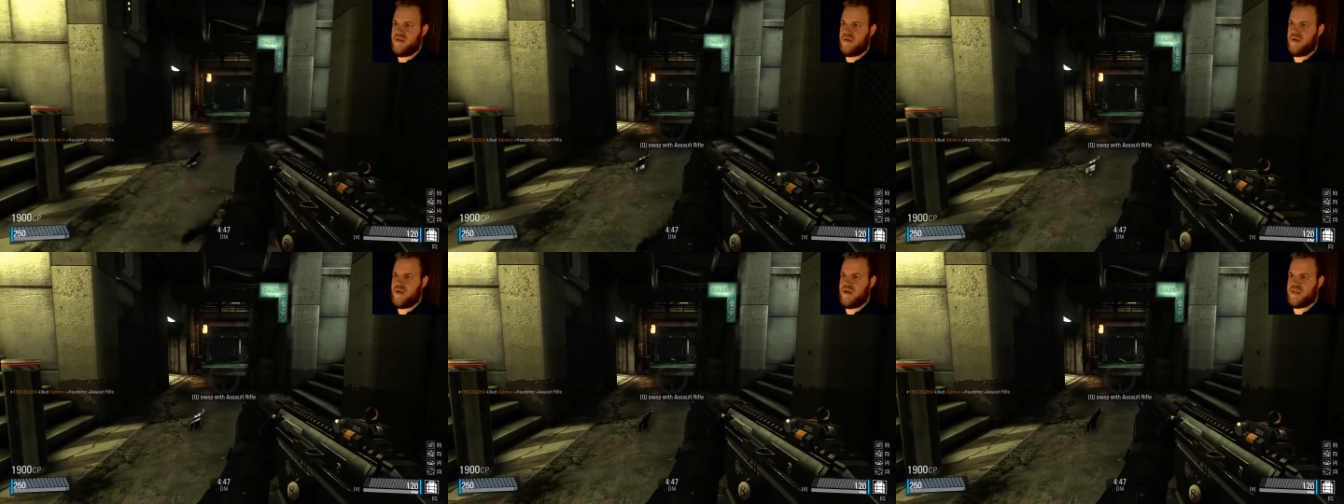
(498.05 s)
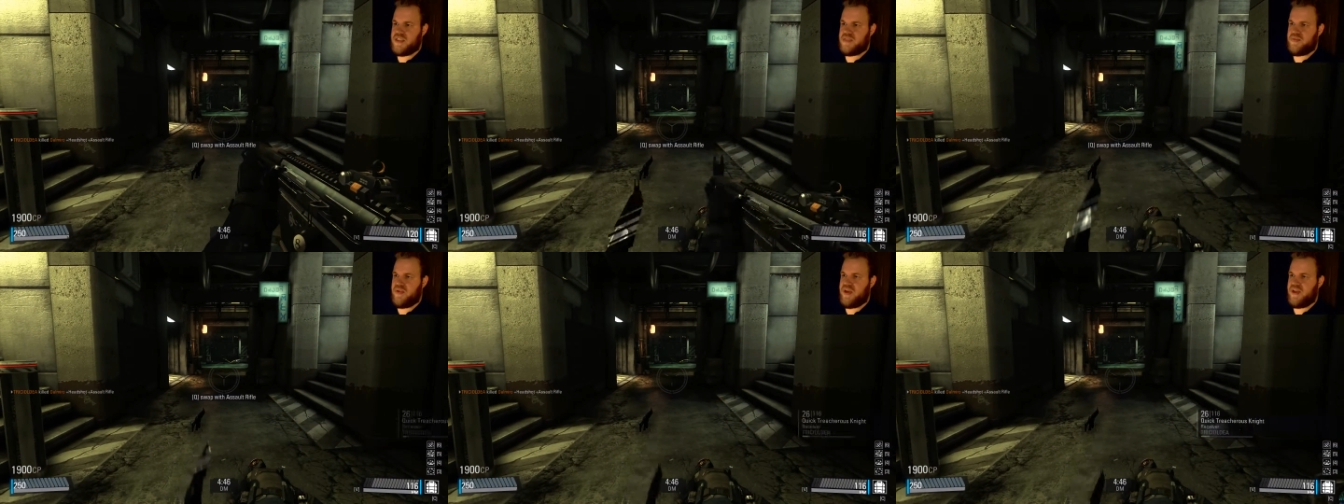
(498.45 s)
Or not
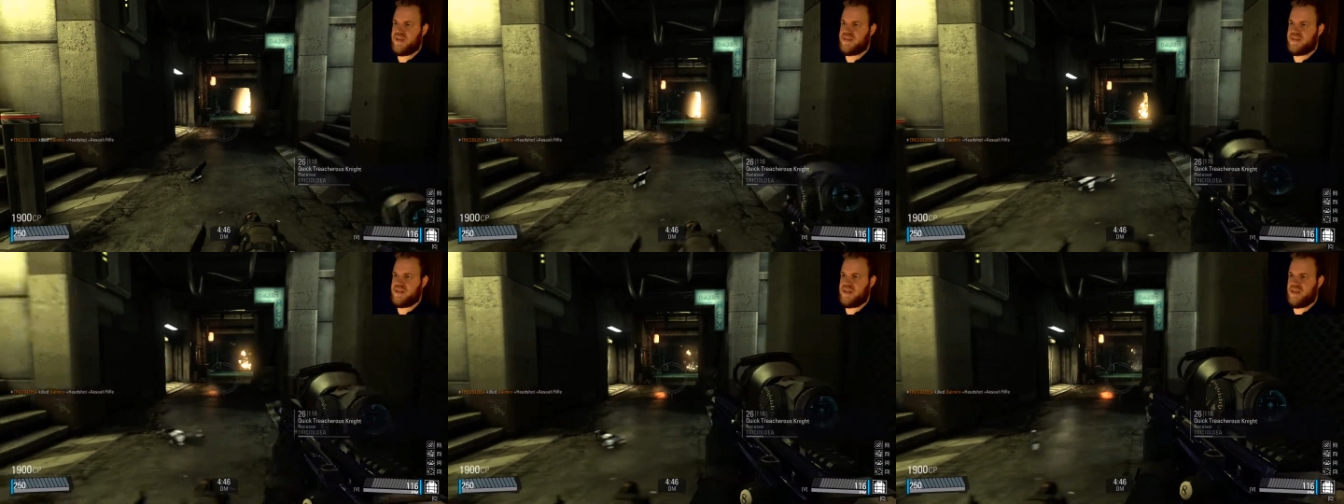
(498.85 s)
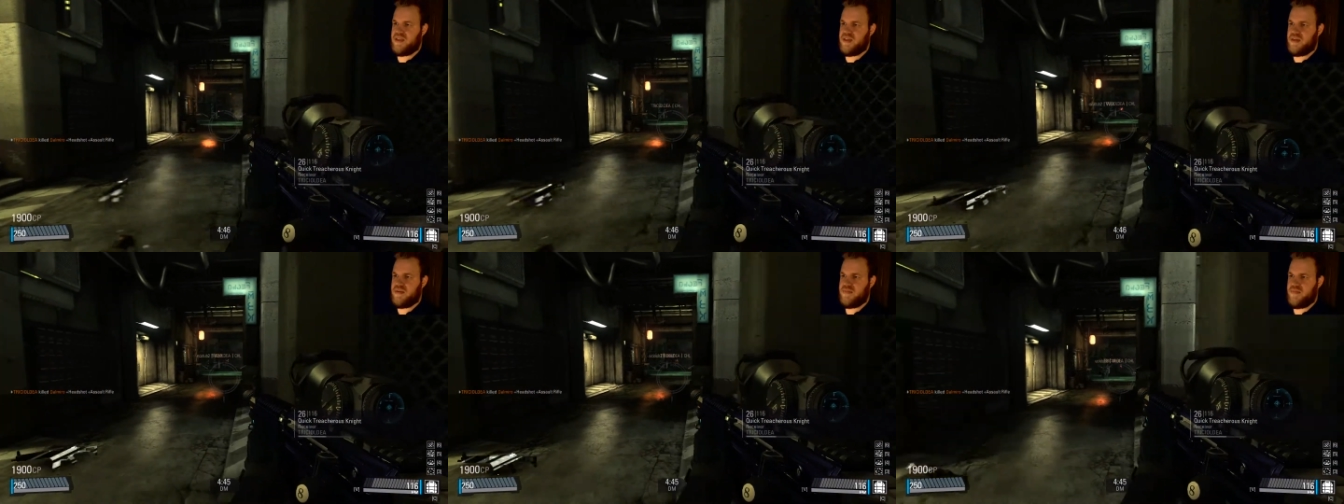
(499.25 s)
its spread, its
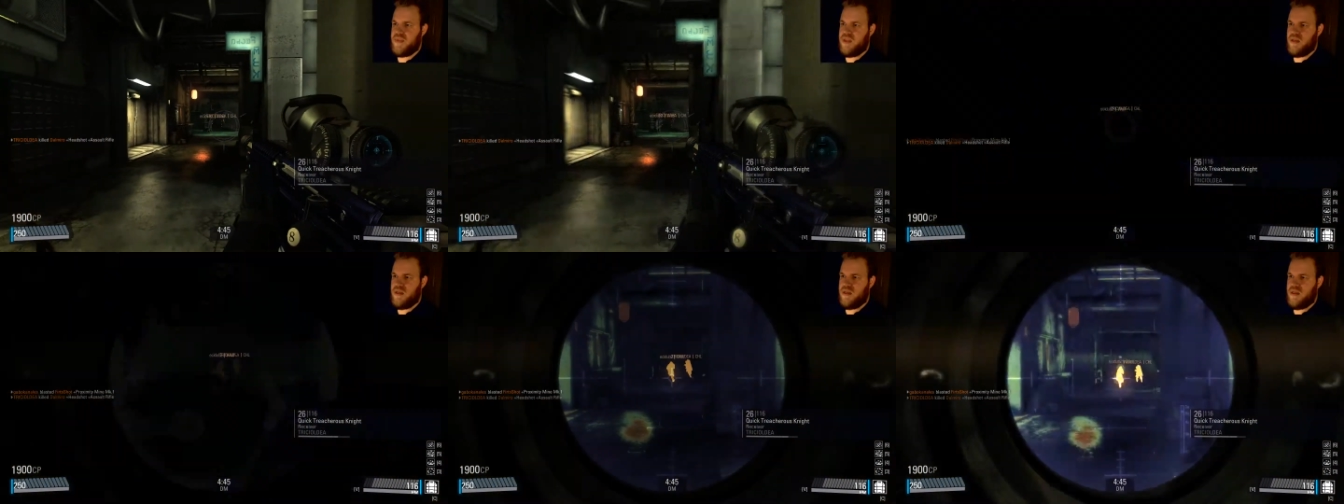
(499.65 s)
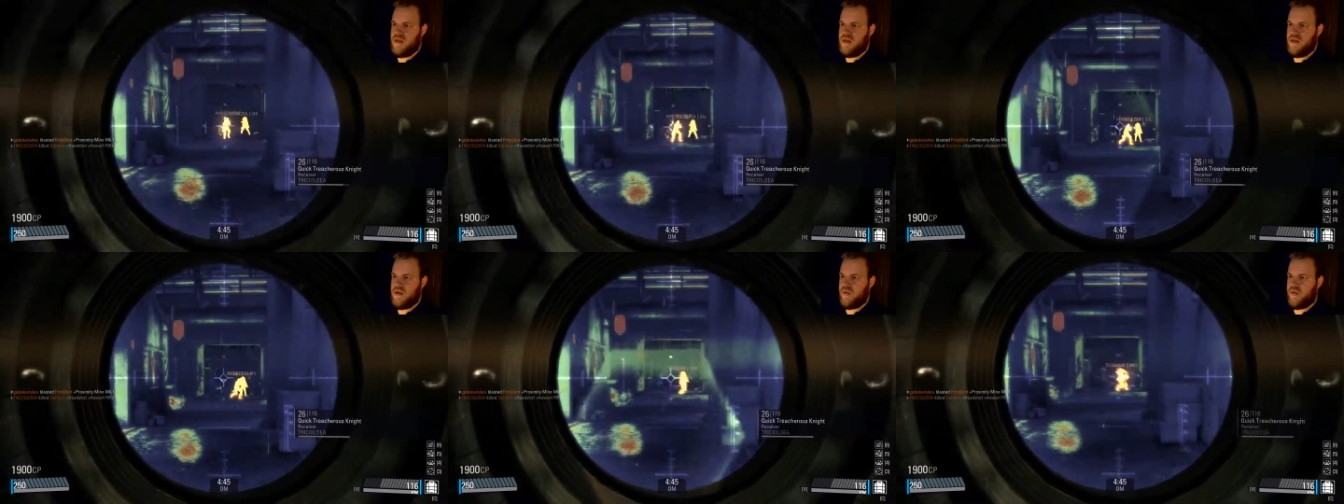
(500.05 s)
uh,
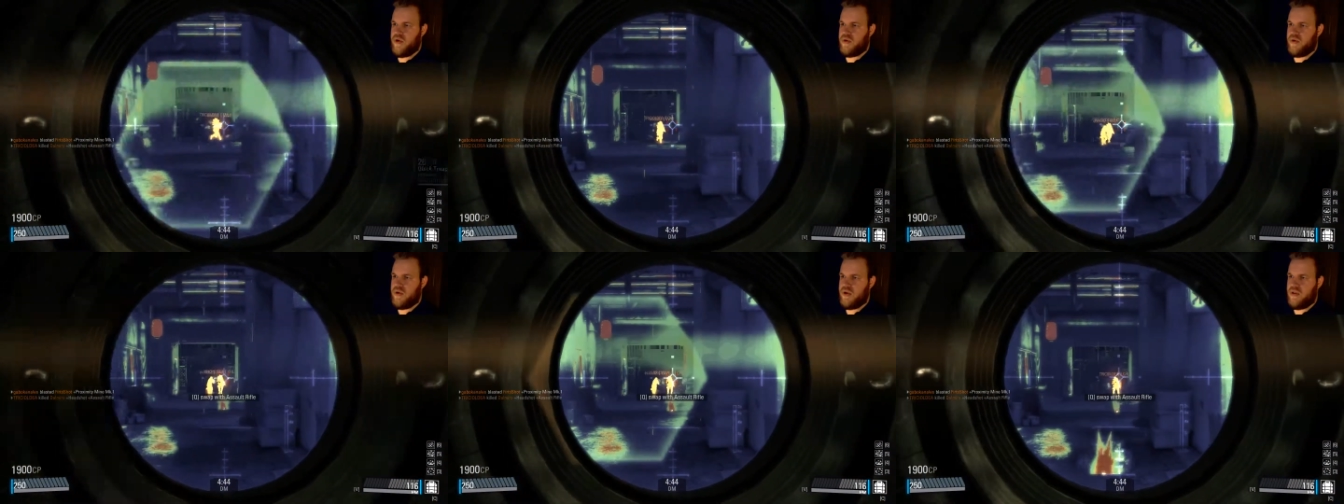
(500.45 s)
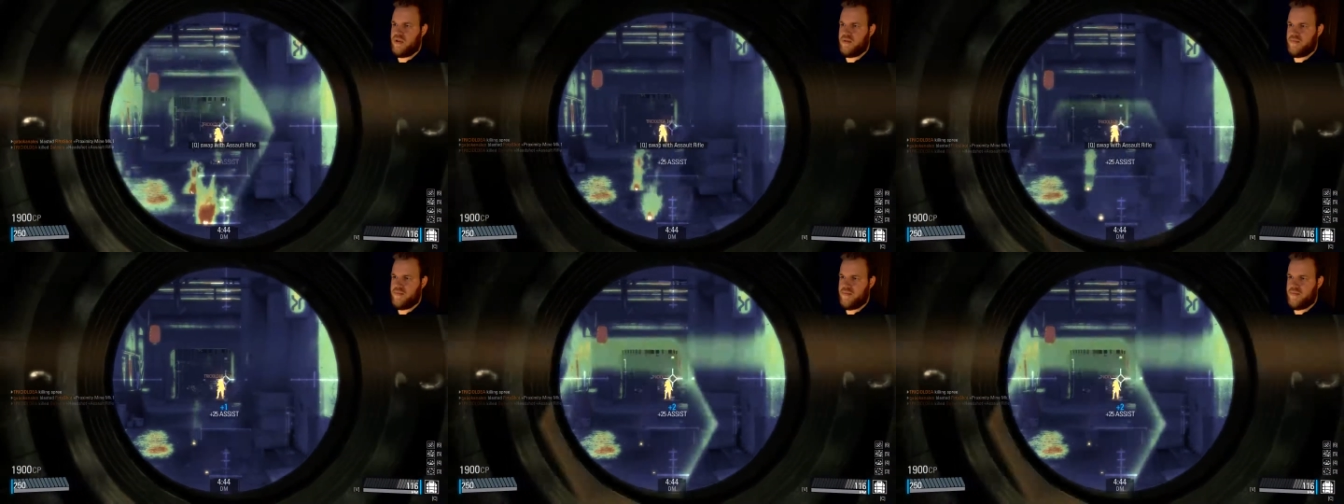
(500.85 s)
recoil.